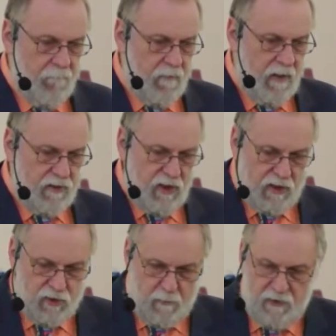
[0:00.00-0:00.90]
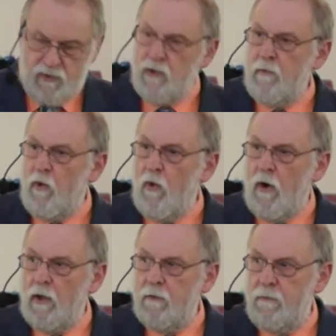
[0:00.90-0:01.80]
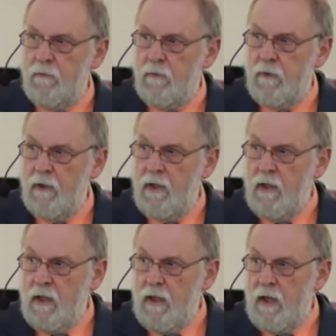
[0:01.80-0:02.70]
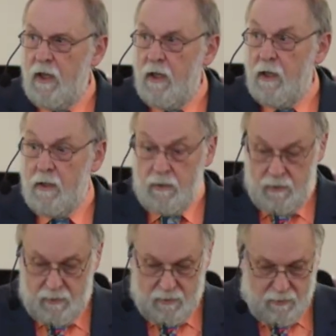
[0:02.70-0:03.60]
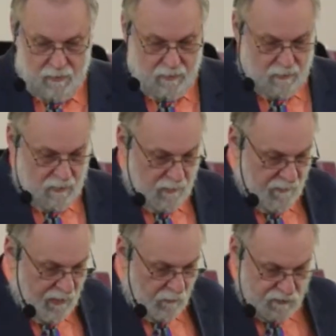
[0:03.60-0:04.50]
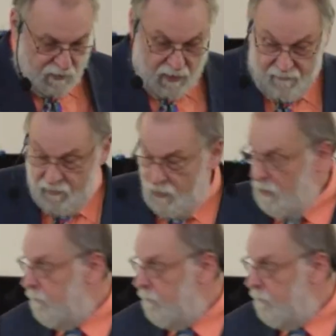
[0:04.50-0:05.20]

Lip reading: at the expense of the poor. And Nehemiah wasn't having it.